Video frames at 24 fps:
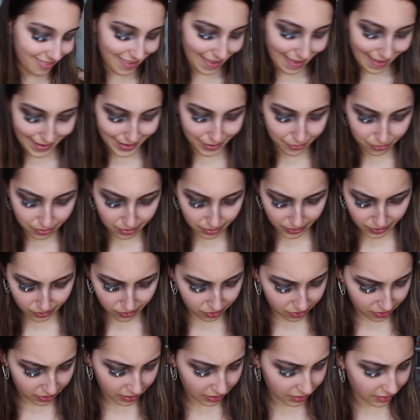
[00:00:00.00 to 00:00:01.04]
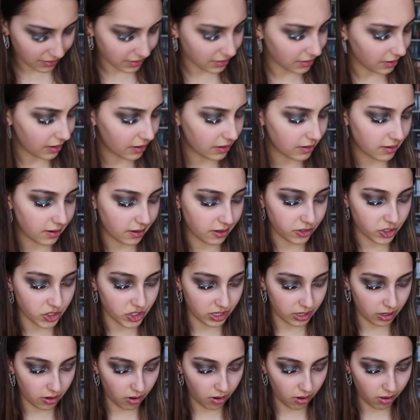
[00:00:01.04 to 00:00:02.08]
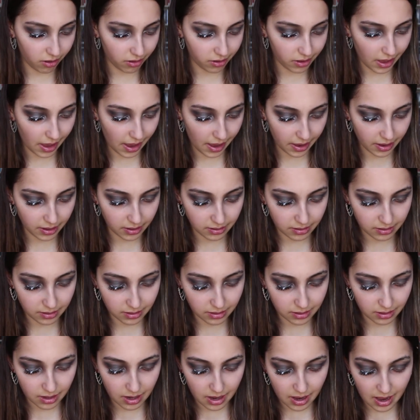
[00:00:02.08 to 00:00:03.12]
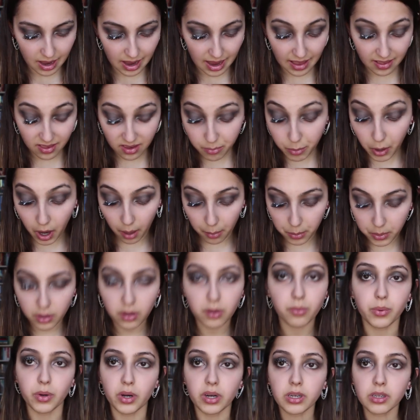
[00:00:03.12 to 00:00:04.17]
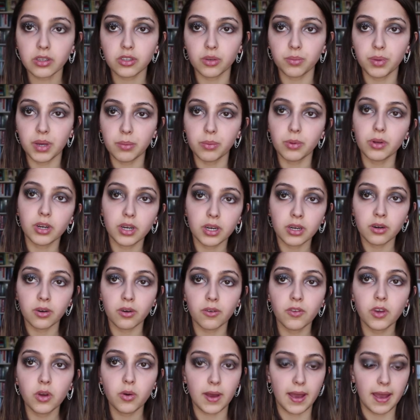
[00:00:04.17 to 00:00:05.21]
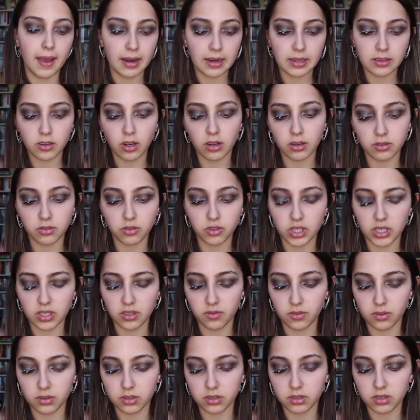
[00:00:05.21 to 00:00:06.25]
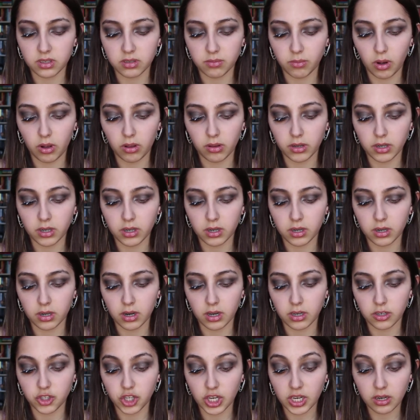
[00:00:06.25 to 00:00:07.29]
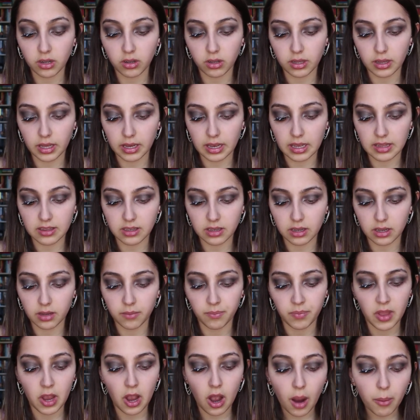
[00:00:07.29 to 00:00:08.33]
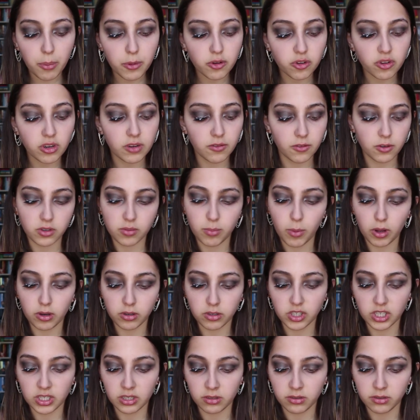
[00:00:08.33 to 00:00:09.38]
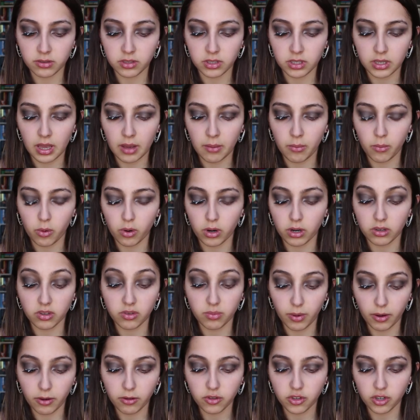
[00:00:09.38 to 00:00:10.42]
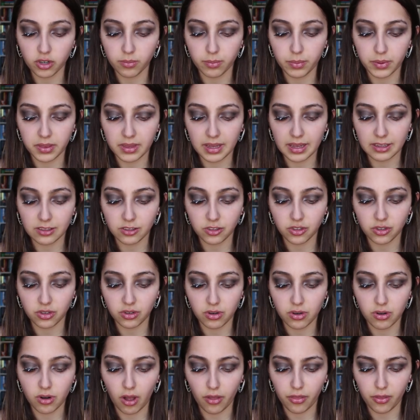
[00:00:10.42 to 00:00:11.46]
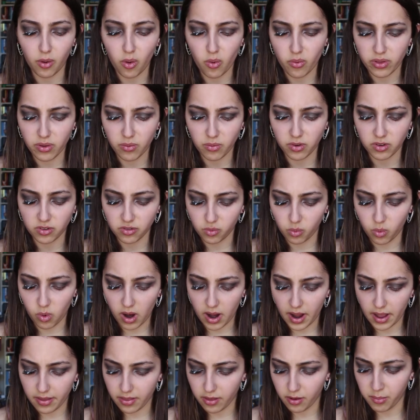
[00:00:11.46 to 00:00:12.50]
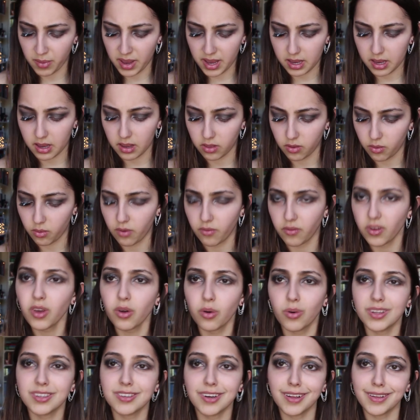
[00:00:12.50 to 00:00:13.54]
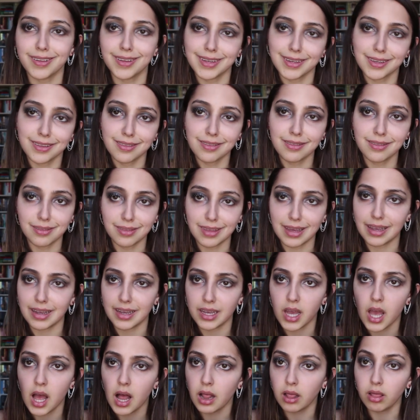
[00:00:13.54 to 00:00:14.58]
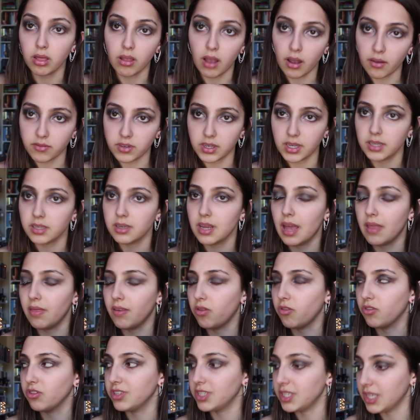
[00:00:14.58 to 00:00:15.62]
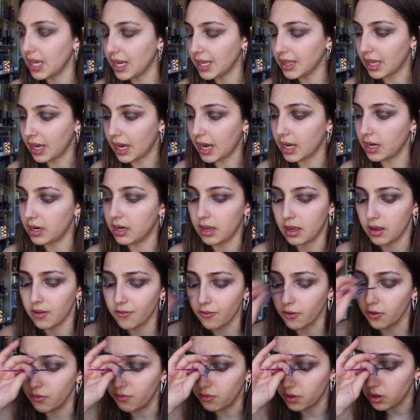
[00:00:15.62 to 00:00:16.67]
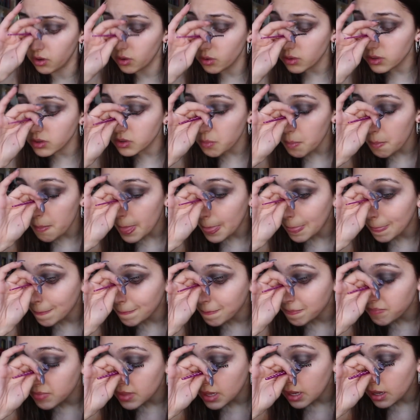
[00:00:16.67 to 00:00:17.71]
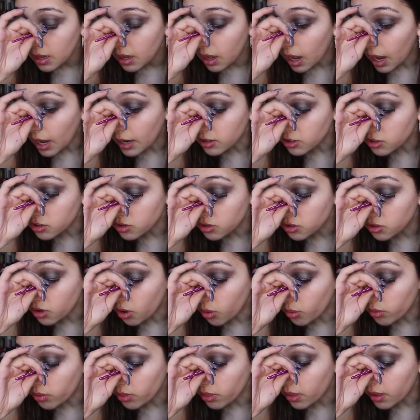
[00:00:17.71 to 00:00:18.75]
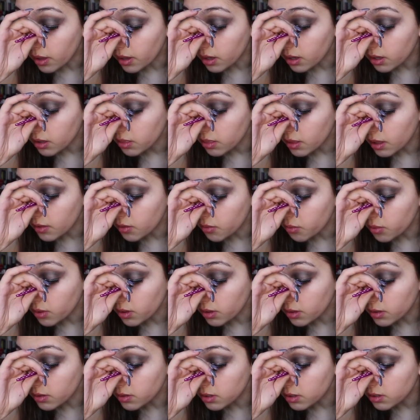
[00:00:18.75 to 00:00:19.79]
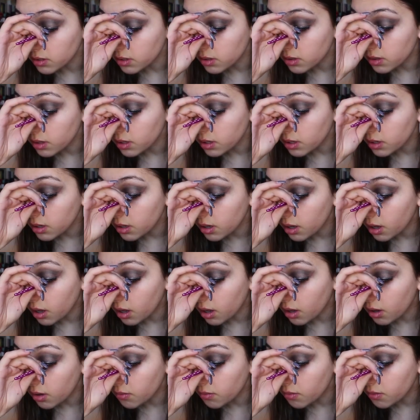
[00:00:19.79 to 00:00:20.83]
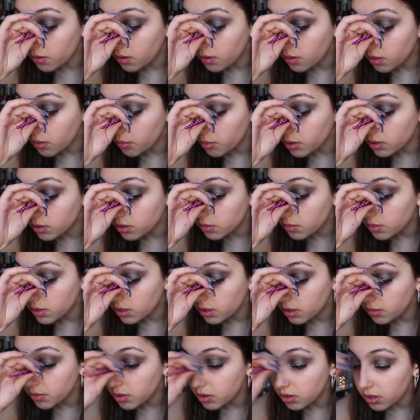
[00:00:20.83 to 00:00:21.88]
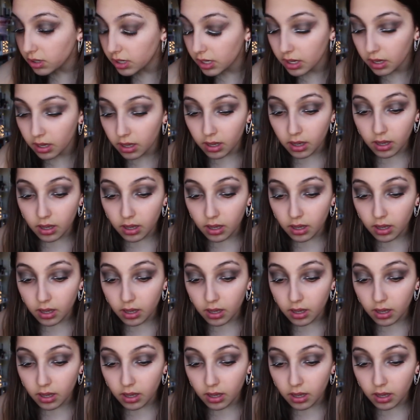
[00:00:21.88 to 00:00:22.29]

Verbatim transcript: I really don't think it's to get attention at all. And it's a popular book, so people are going to review it, and it's also a chance for smaller channel like it's a opportunity for smaller channels to get more exposure. But that's not the only reason why they're making the review. It's not like they loved it and then they're saying they hated it for views. I just don't think that's realistic to think of the booktube community.